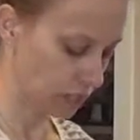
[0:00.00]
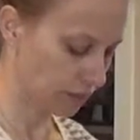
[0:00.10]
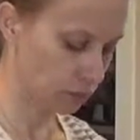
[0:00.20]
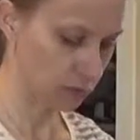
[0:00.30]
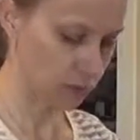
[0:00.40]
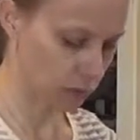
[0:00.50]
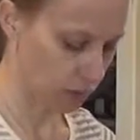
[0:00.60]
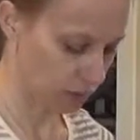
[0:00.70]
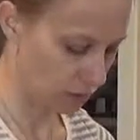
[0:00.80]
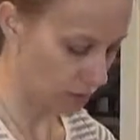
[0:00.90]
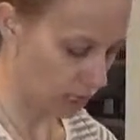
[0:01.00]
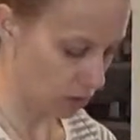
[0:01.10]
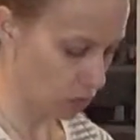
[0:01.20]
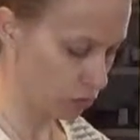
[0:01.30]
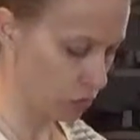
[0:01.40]
left with
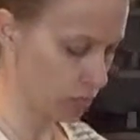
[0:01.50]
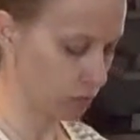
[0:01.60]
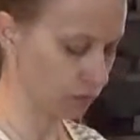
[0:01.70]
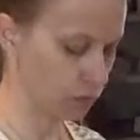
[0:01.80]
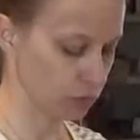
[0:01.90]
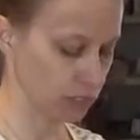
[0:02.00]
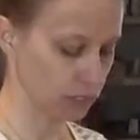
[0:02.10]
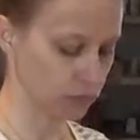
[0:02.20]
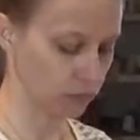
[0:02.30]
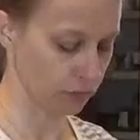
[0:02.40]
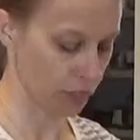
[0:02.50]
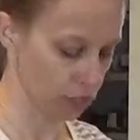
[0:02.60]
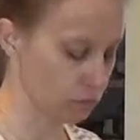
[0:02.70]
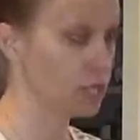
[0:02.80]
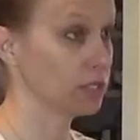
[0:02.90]
about a quarter cup of loose leaves of
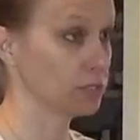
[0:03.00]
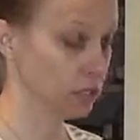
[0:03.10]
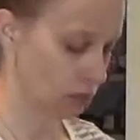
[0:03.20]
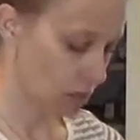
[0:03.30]
fresh mint.